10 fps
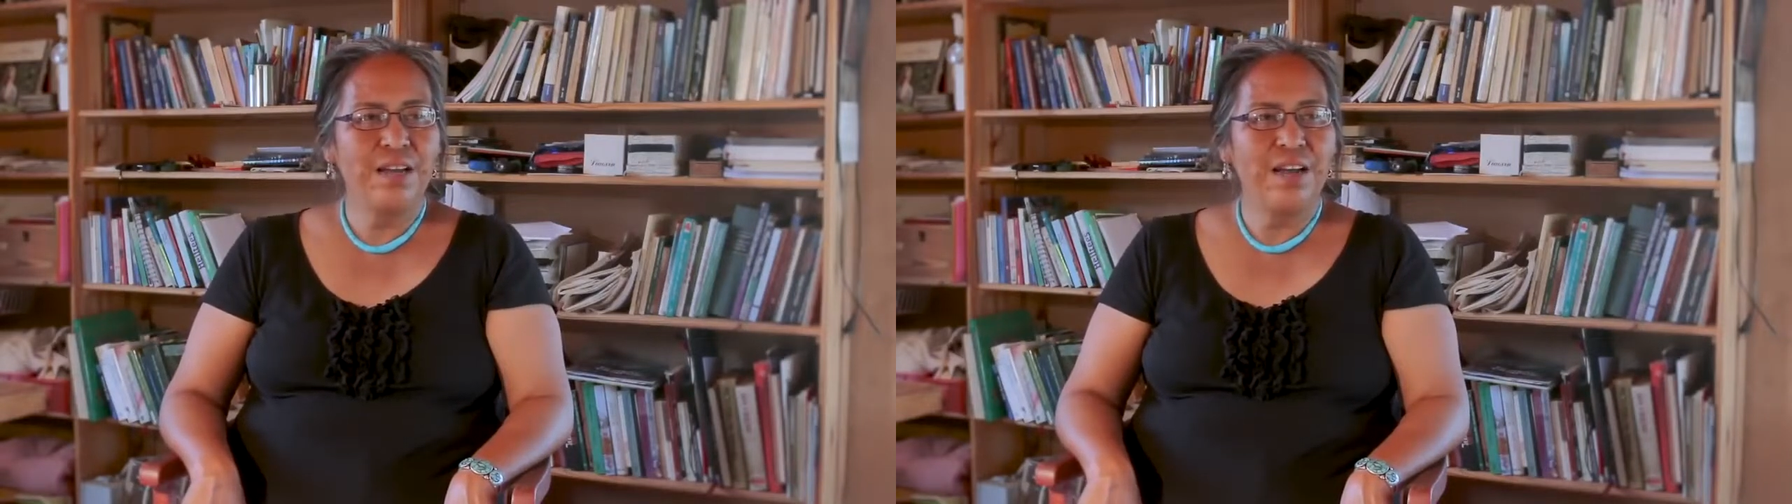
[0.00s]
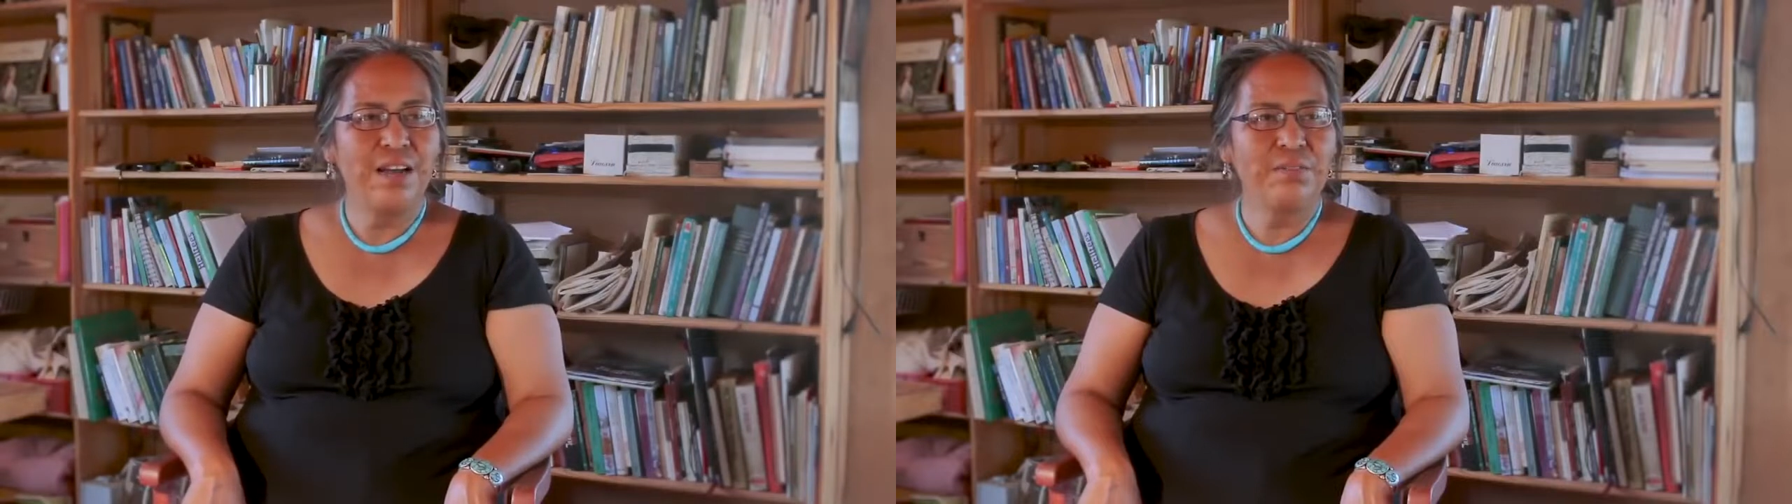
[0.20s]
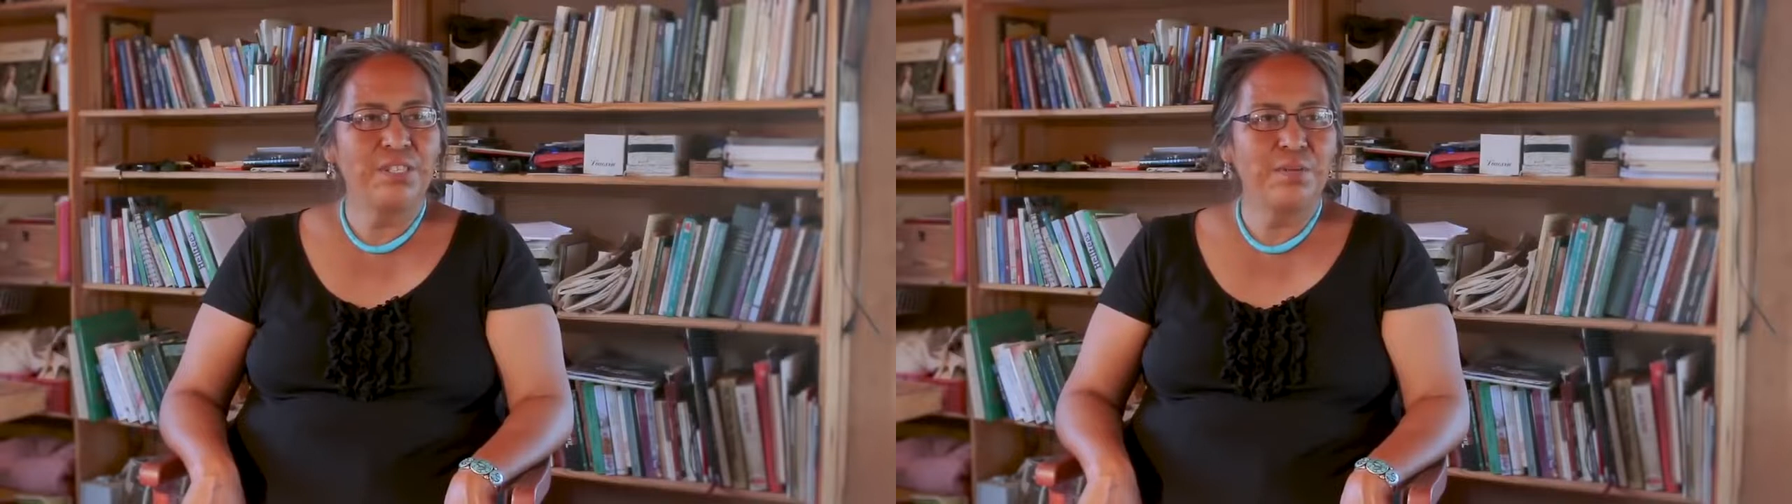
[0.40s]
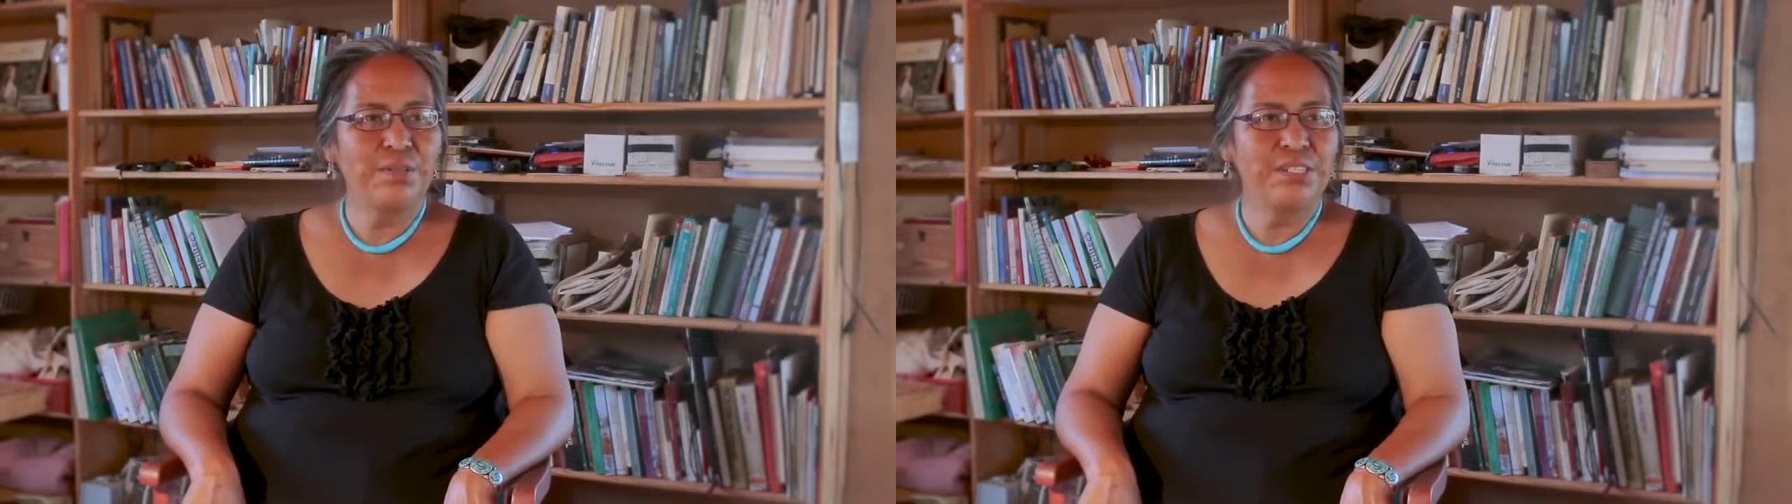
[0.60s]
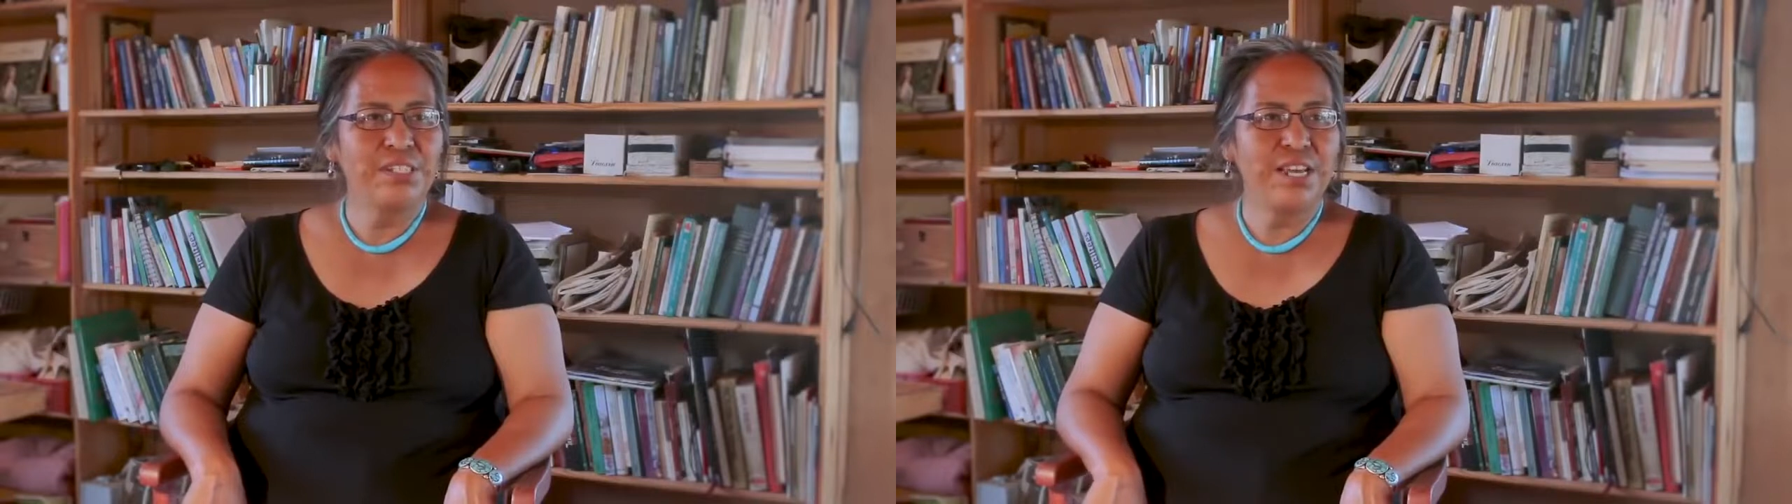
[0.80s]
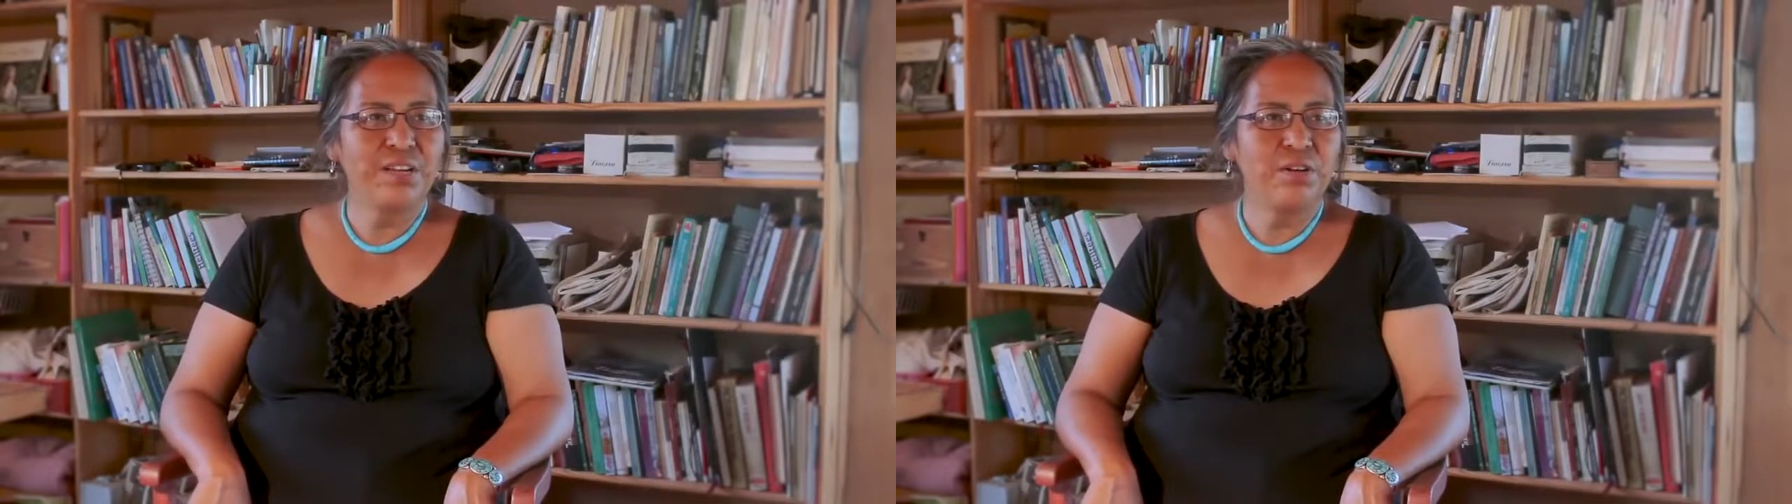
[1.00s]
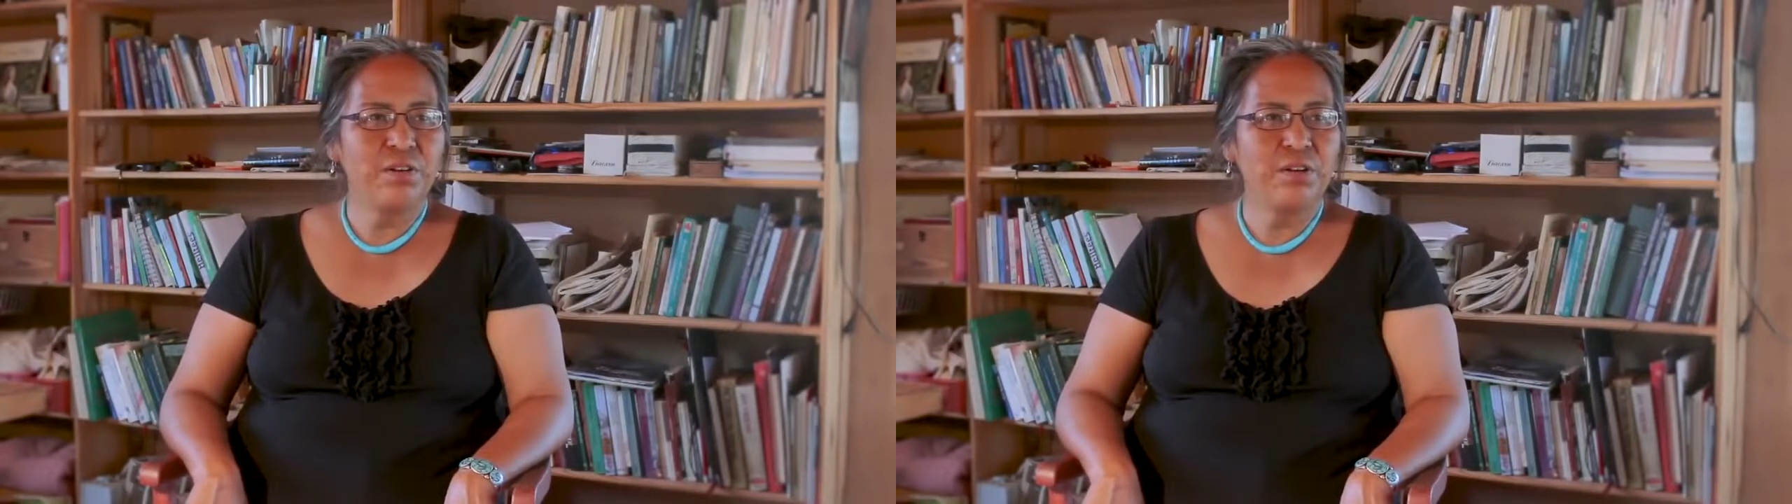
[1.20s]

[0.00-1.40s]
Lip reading: I was able to say to her,